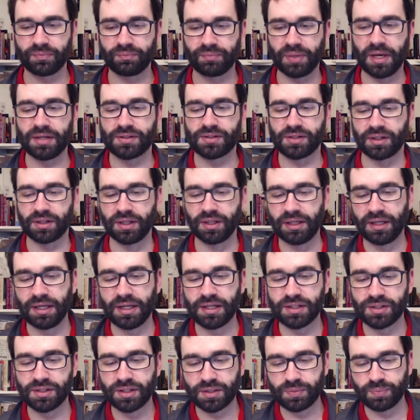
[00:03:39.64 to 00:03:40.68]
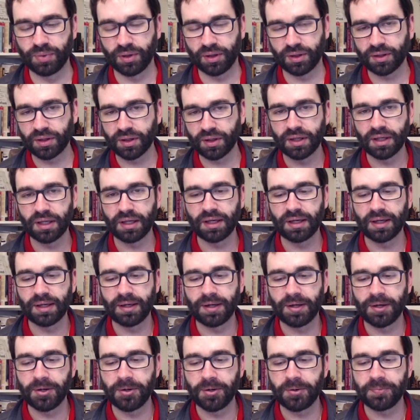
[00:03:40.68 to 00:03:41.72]
basically, is this book.
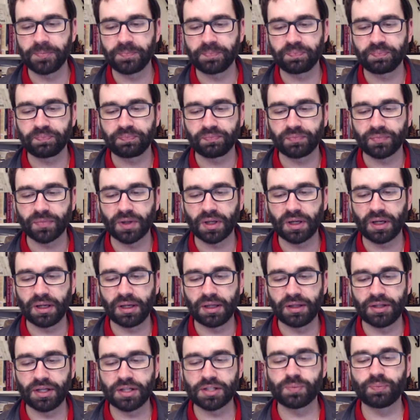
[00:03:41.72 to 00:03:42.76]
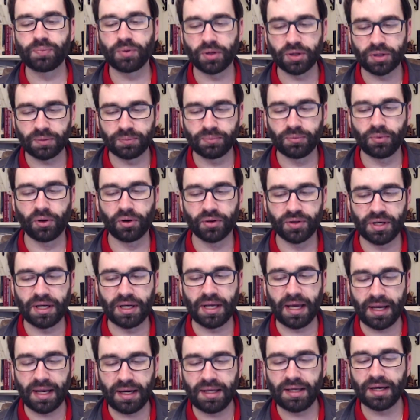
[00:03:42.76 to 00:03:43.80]
This book, more than
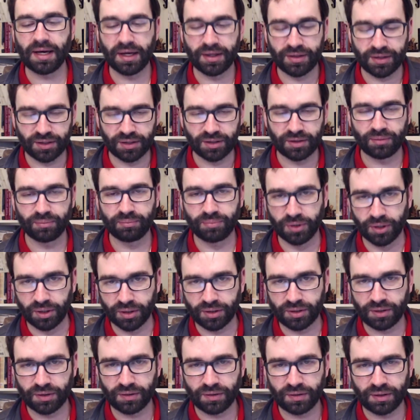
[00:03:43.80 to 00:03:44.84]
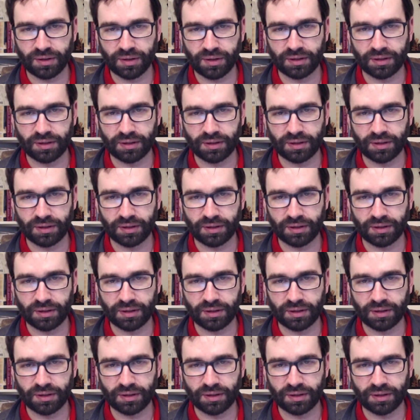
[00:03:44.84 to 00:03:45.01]
any other book,